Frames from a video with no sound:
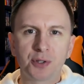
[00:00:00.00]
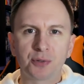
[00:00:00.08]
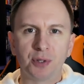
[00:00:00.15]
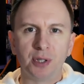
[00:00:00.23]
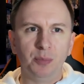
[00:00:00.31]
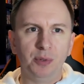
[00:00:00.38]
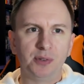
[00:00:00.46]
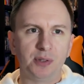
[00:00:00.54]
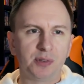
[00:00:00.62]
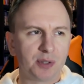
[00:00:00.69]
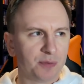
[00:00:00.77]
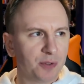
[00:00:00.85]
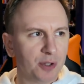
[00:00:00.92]
streamers is
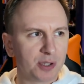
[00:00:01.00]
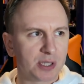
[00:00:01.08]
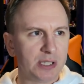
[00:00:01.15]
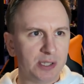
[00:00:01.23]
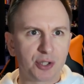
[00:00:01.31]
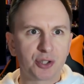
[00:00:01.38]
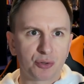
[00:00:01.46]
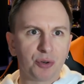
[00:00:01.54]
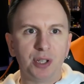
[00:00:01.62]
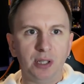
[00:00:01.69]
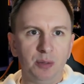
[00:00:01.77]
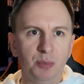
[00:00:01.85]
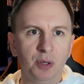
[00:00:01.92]
to firstly
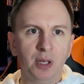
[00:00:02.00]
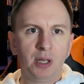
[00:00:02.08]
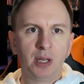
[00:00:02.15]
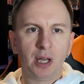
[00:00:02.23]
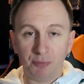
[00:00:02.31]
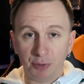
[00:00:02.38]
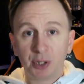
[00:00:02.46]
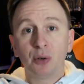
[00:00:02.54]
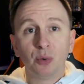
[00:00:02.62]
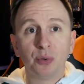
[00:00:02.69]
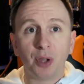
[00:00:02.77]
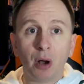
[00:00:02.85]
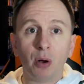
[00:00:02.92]
stream and
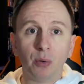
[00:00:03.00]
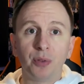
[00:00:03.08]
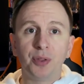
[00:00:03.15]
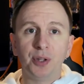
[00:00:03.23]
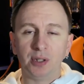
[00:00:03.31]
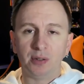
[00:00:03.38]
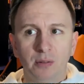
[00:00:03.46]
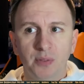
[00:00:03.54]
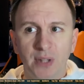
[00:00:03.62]
record the whole thing,